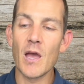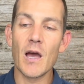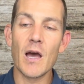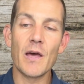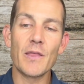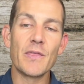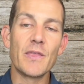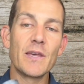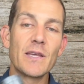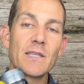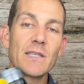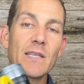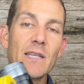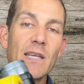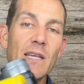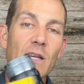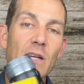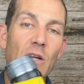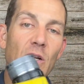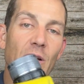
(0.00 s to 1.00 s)
This
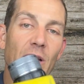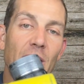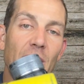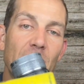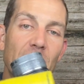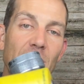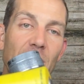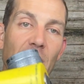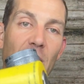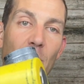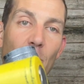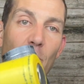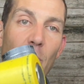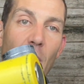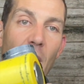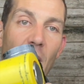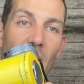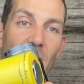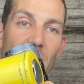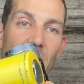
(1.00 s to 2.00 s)
here is the
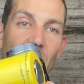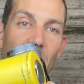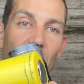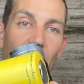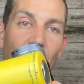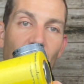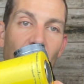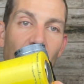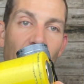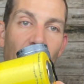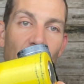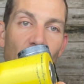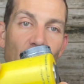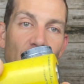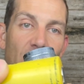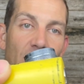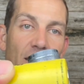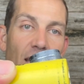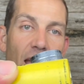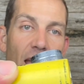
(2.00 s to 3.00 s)
positive
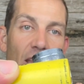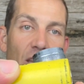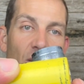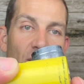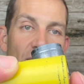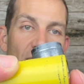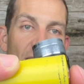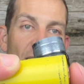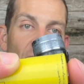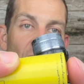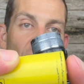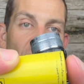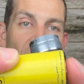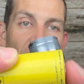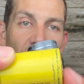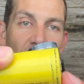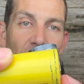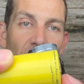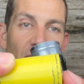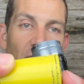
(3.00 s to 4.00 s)
connection side. You can see just a
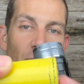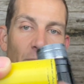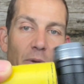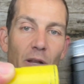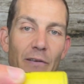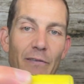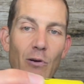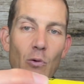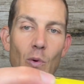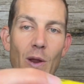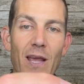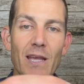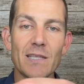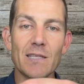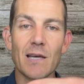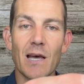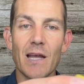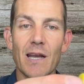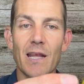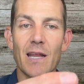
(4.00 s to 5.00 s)
little bit of a raise
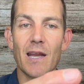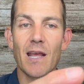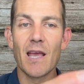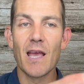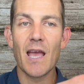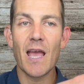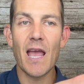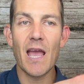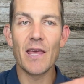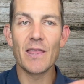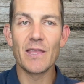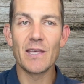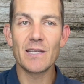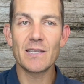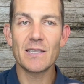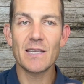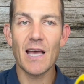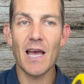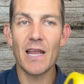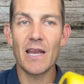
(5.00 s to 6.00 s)
on it, and this
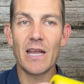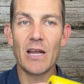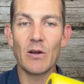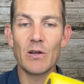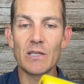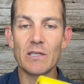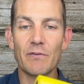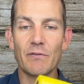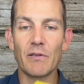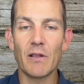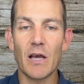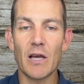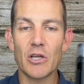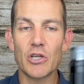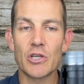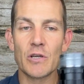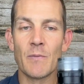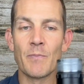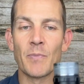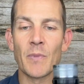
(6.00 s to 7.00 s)
side here is
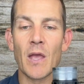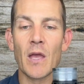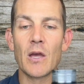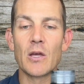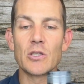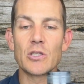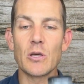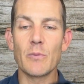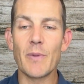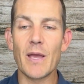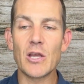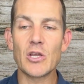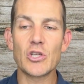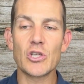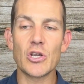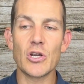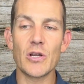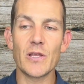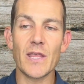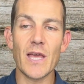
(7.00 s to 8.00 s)
flush. So make
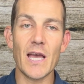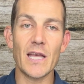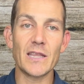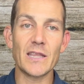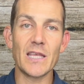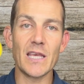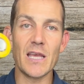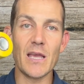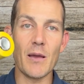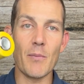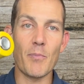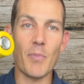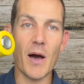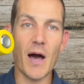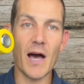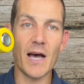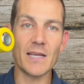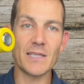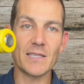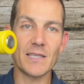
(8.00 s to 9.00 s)
sure that the
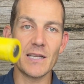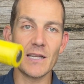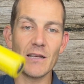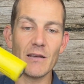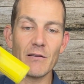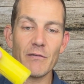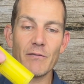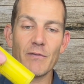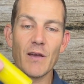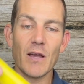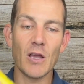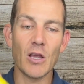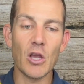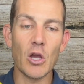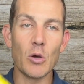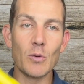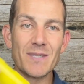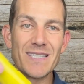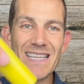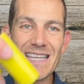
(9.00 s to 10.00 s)
positive
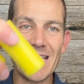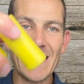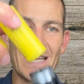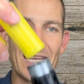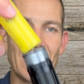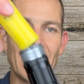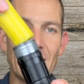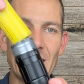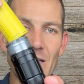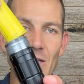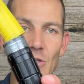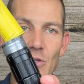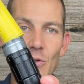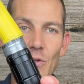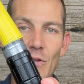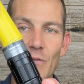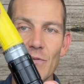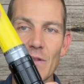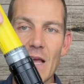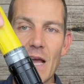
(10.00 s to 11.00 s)
goes in to
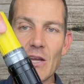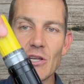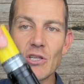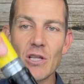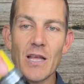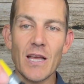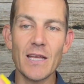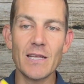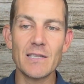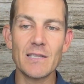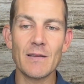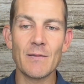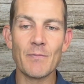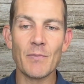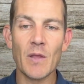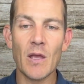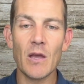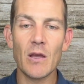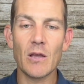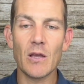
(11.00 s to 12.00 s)
the flashlight,
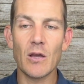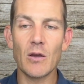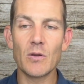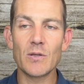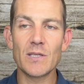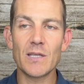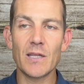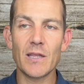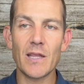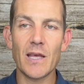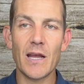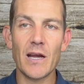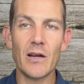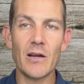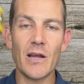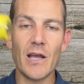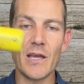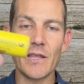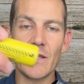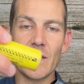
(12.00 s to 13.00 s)
goes in there,
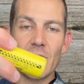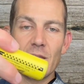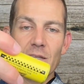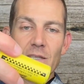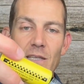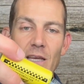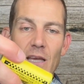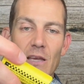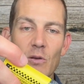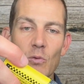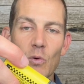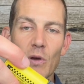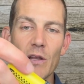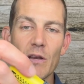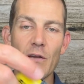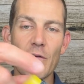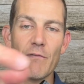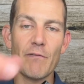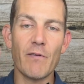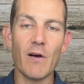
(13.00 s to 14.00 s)
and then the second
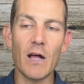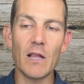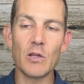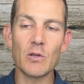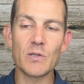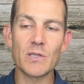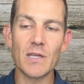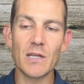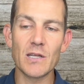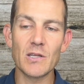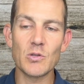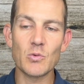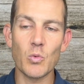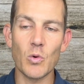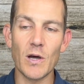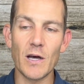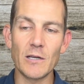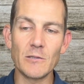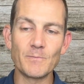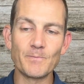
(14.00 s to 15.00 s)
one follows it as
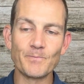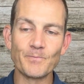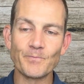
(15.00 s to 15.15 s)
well.